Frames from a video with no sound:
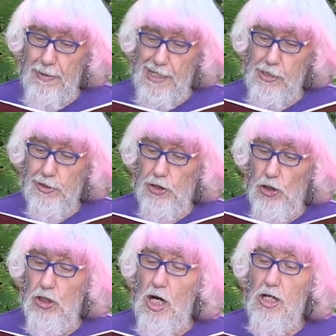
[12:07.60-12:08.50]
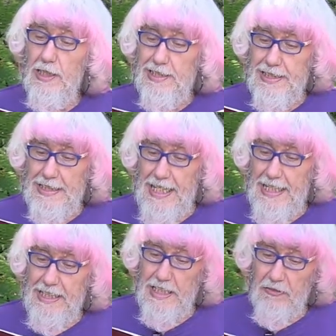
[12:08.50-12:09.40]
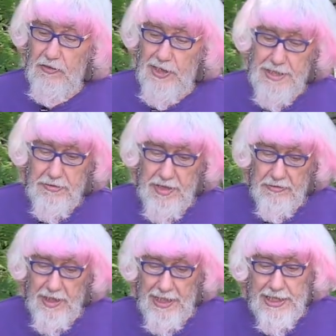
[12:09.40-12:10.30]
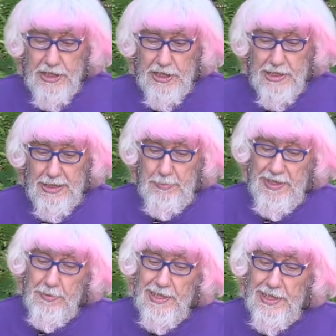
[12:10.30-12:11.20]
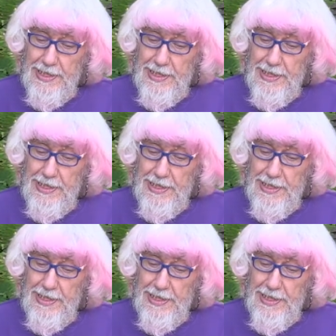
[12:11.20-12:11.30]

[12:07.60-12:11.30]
about the long standing friendly relations between